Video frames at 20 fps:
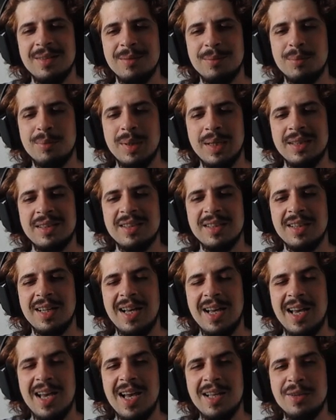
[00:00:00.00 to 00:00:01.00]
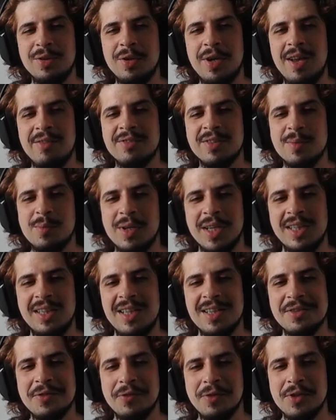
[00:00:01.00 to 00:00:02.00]
But I, I do have some
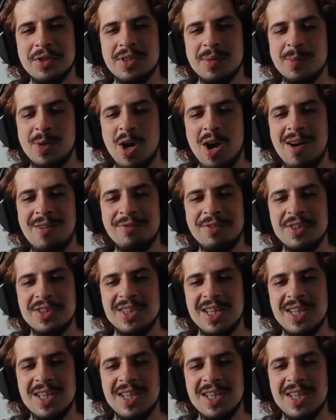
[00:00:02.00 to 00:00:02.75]
ideas for some coffees